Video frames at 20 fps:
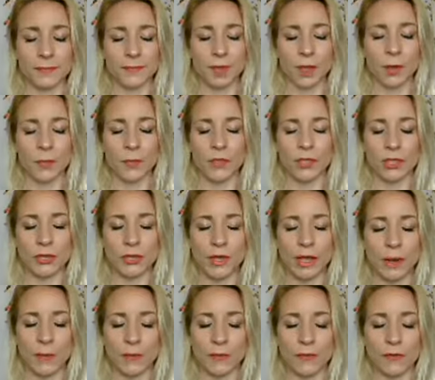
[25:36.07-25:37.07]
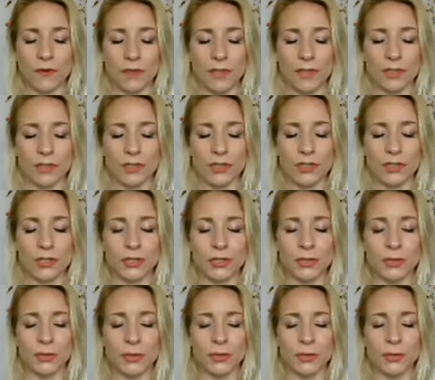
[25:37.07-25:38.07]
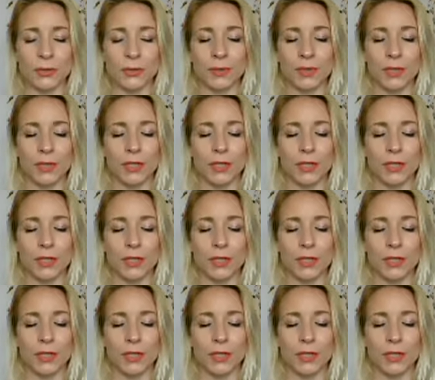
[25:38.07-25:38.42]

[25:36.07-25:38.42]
Can we show you how it feels to